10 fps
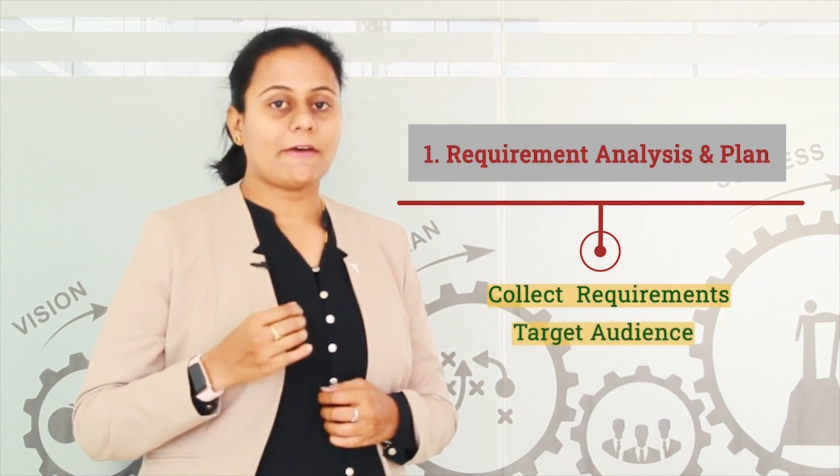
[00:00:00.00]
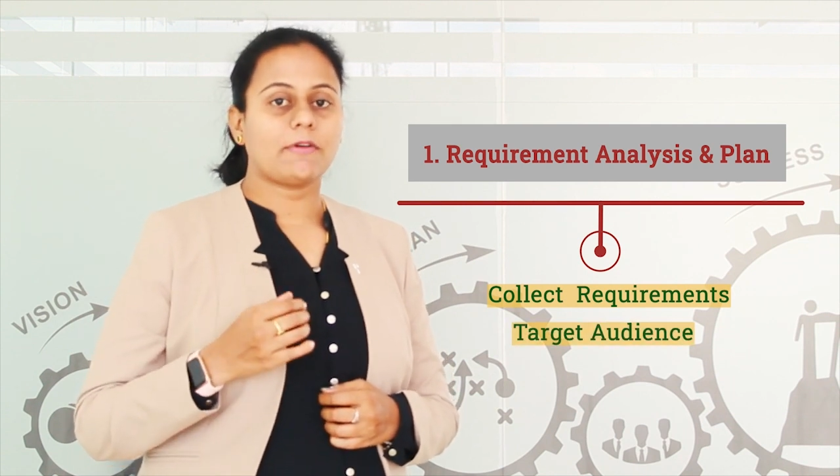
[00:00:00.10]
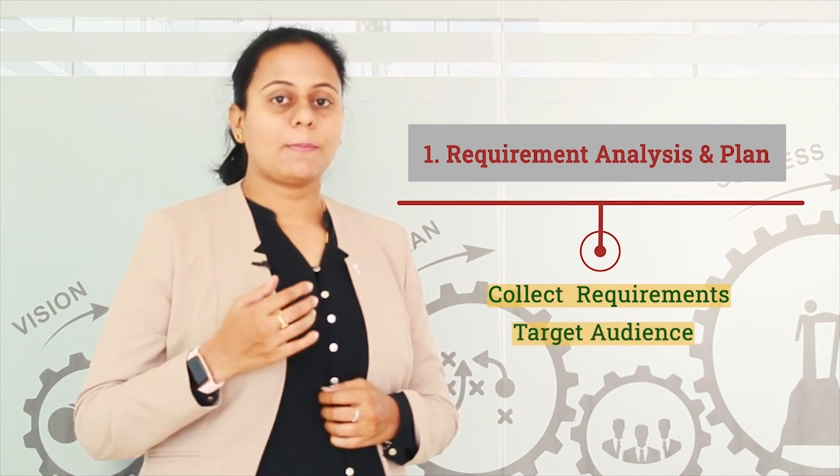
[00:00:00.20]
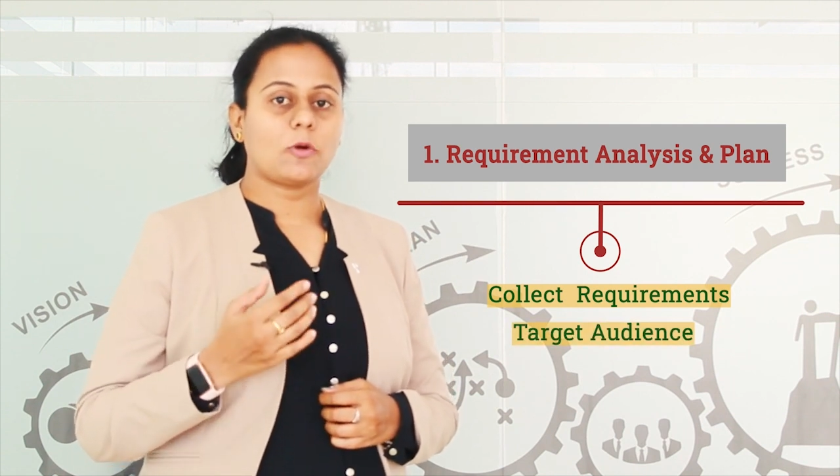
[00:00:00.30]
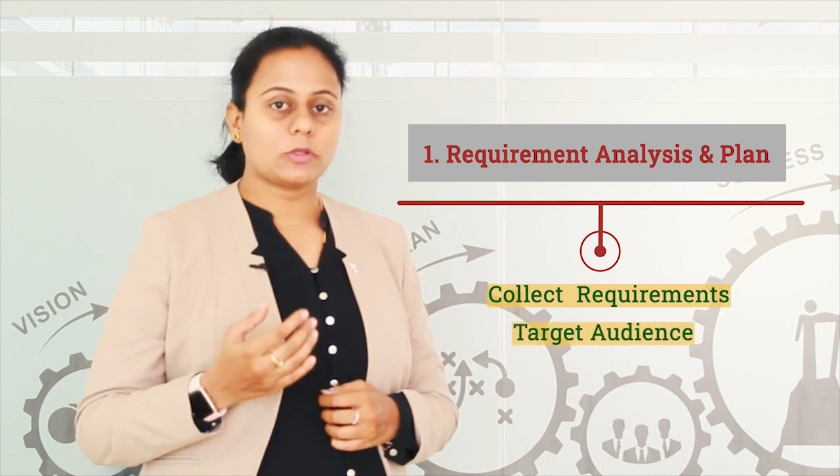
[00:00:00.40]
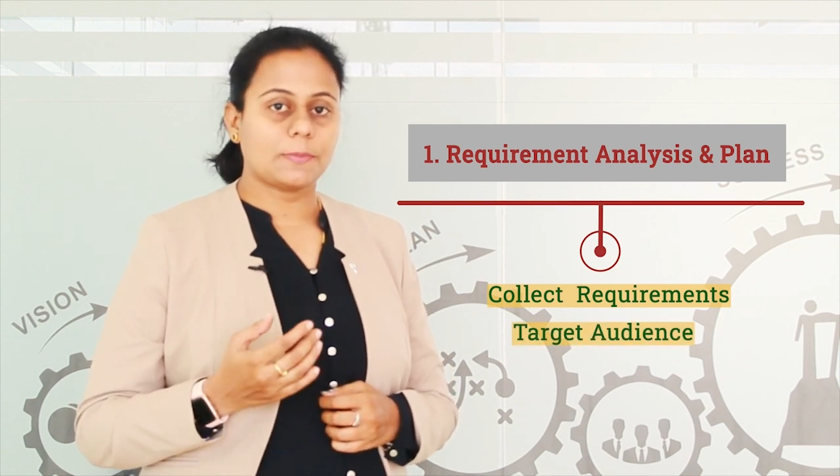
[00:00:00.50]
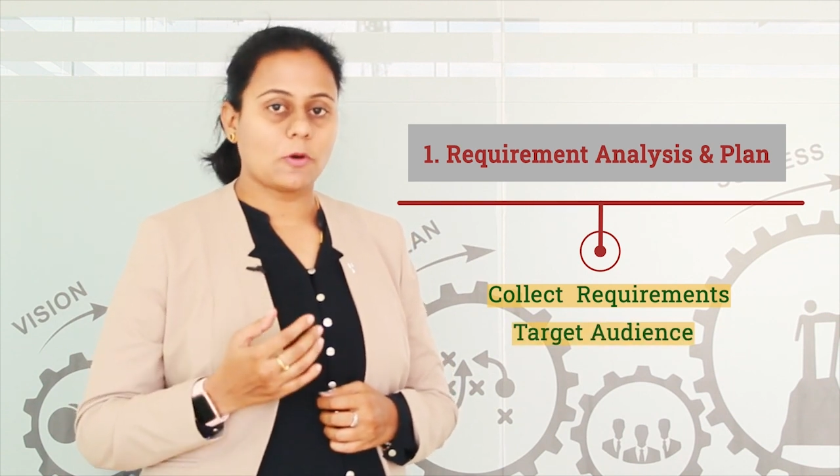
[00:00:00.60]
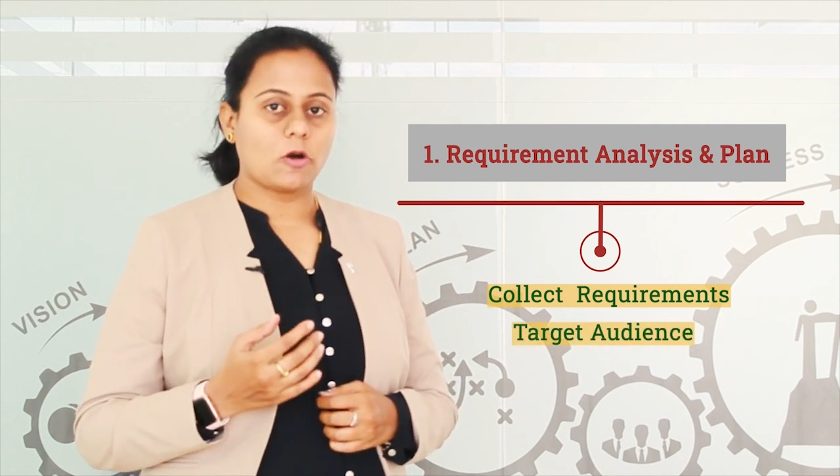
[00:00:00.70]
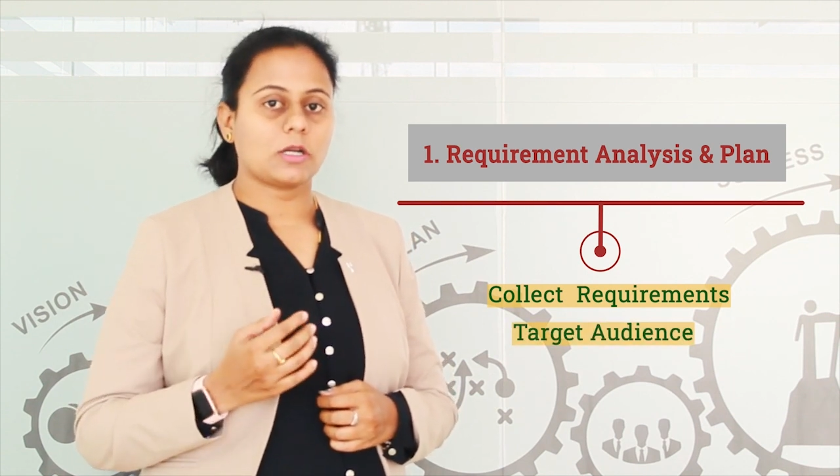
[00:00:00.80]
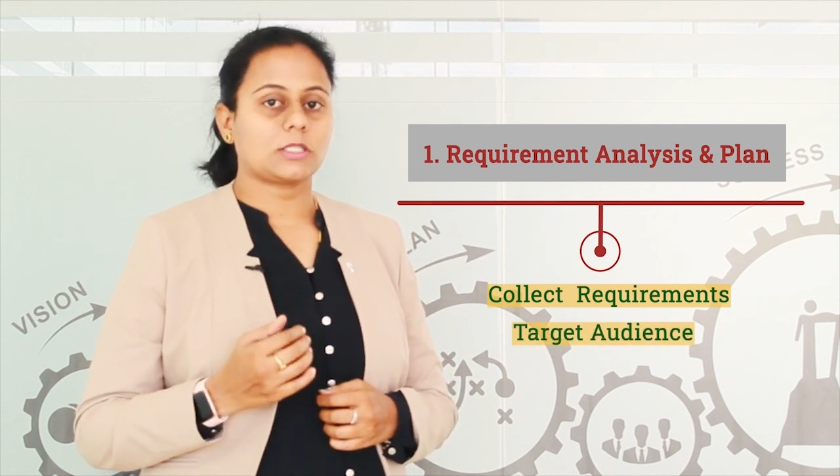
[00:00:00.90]
they have
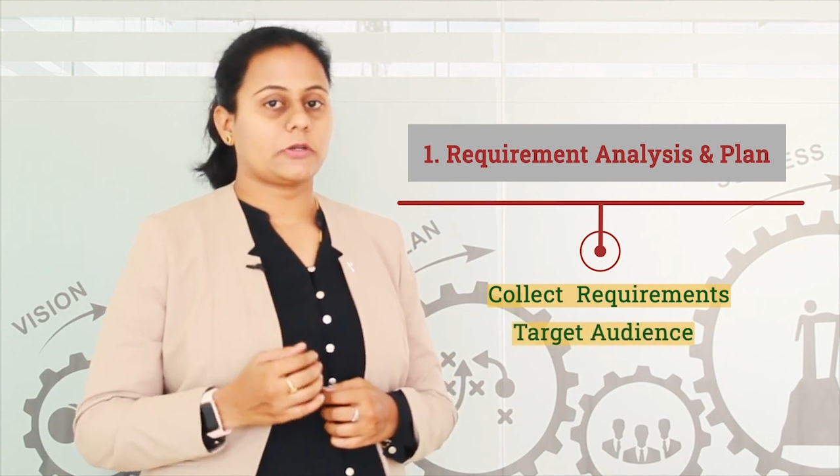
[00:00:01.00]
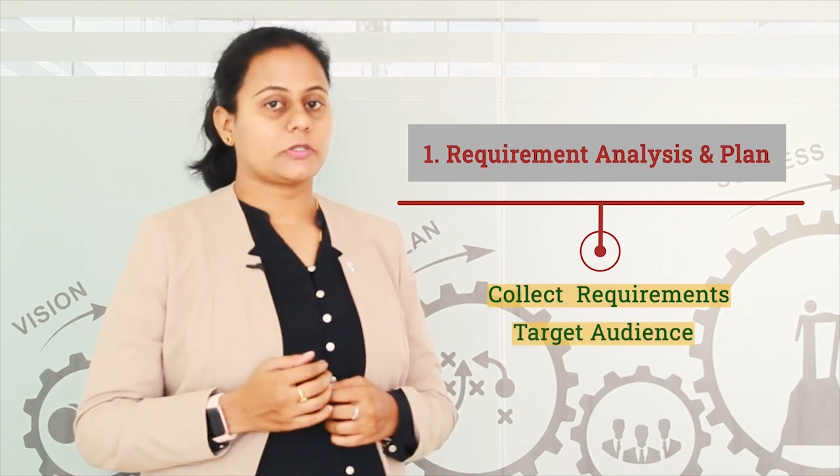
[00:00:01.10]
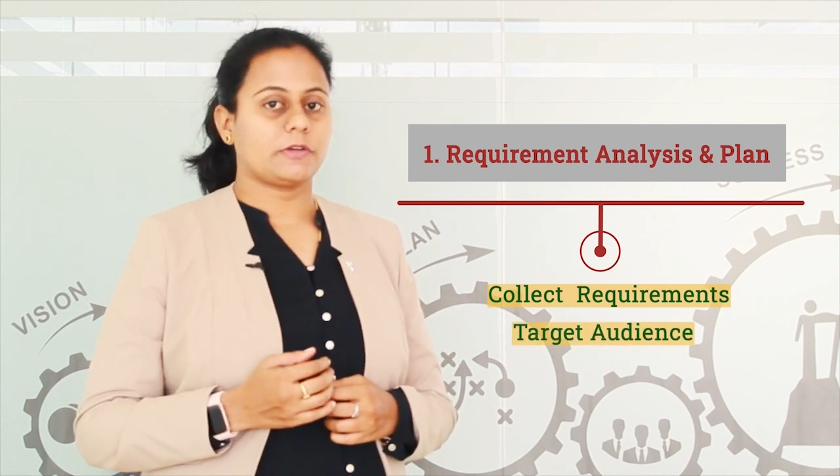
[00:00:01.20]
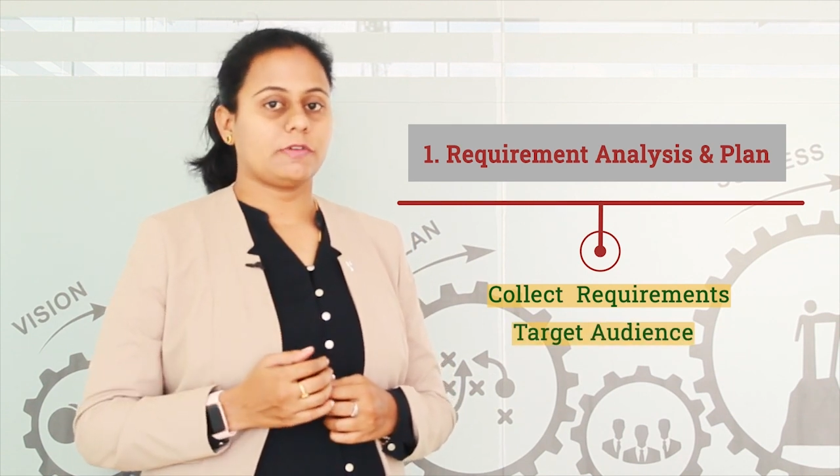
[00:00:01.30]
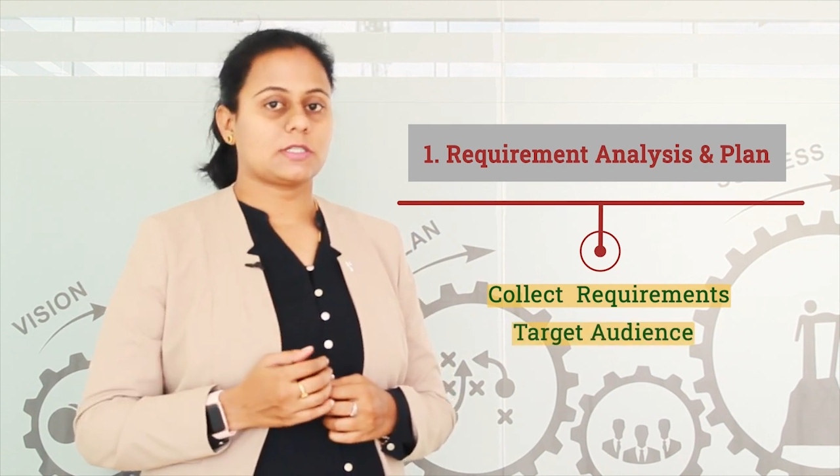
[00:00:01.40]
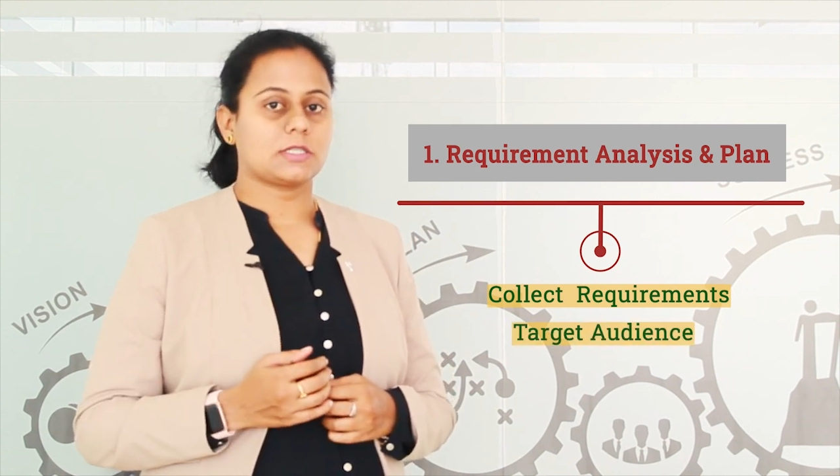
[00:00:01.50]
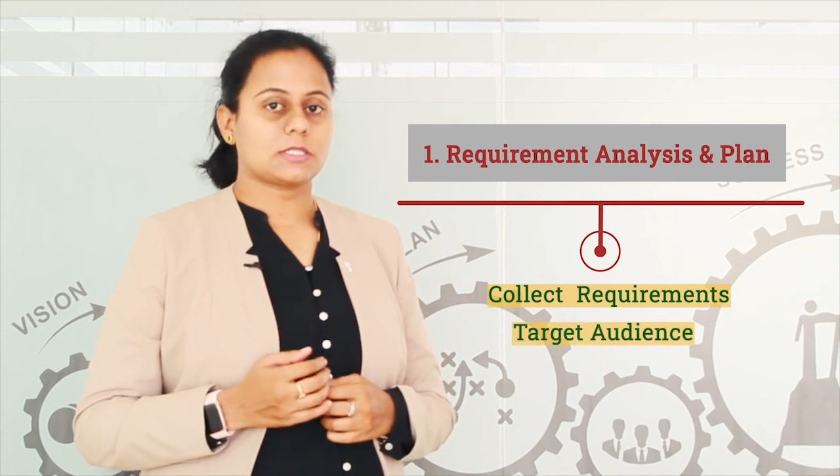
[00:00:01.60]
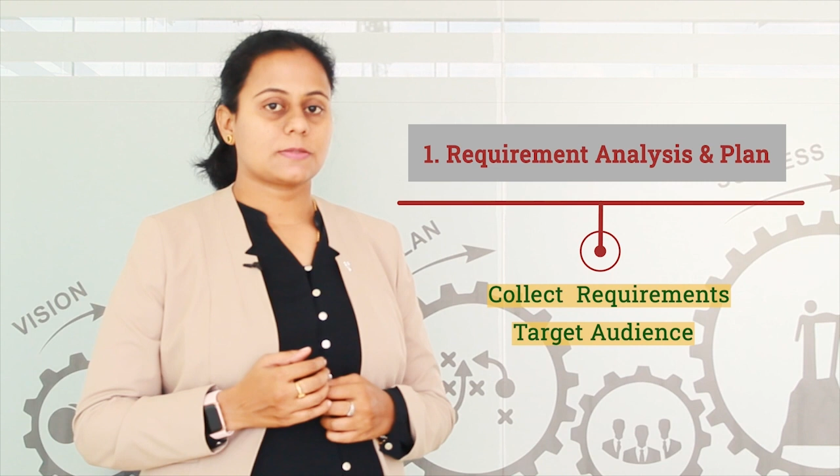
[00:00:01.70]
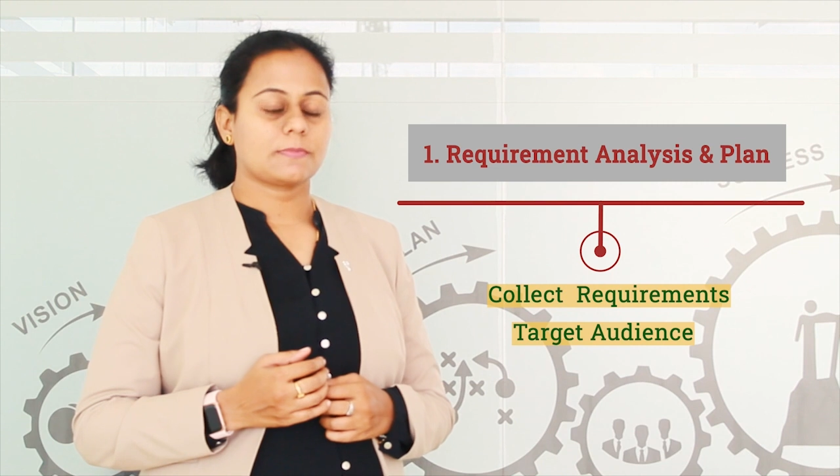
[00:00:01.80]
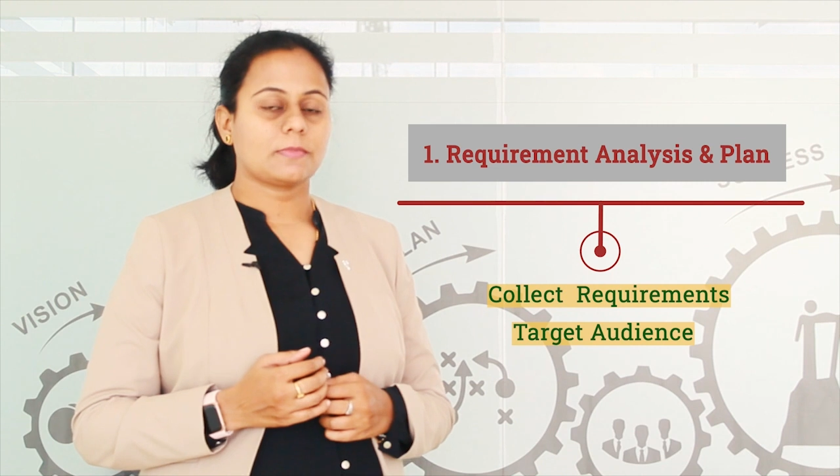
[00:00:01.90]
about products or
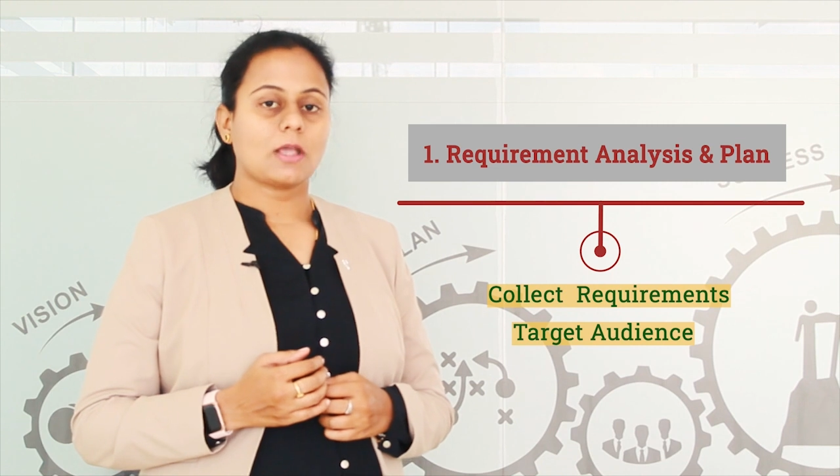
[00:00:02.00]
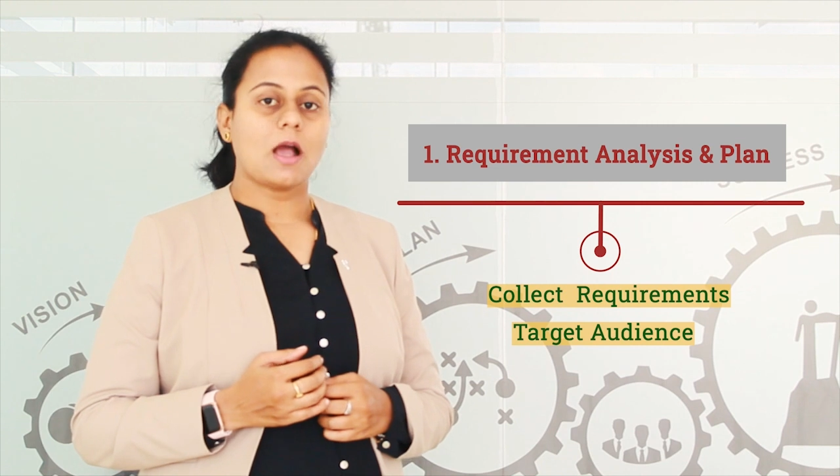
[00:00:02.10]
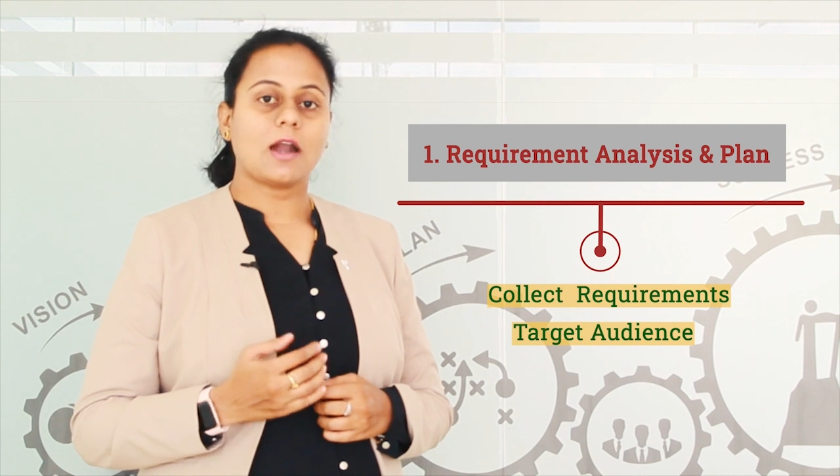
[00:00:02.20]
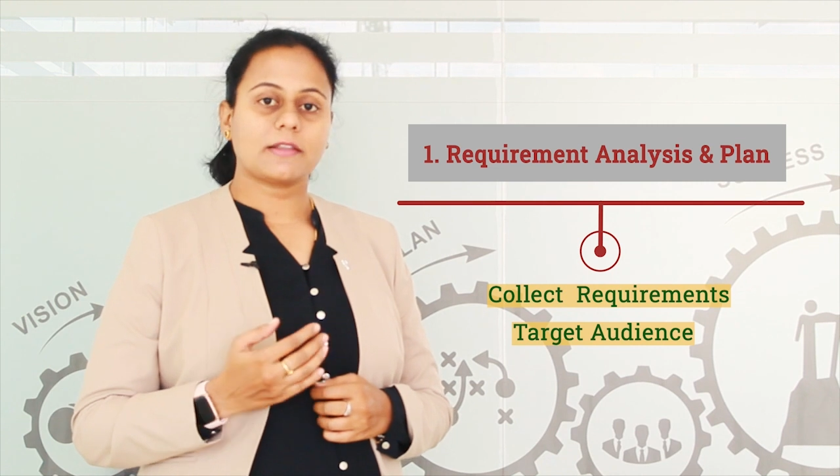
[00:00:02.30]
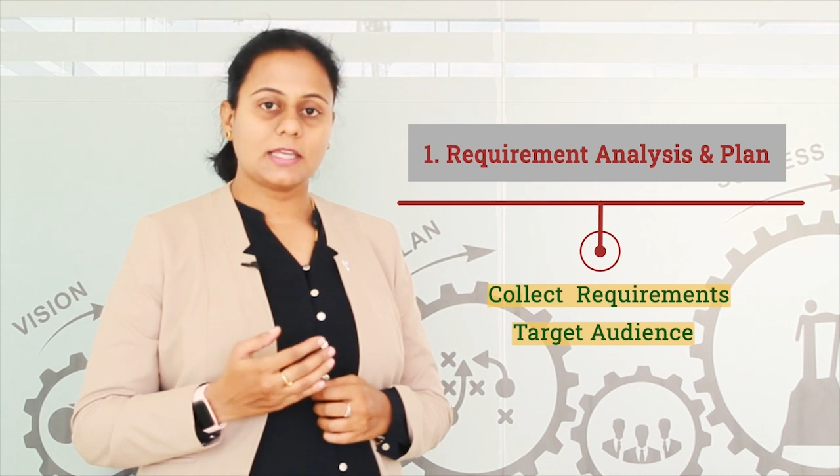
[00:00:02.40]
services?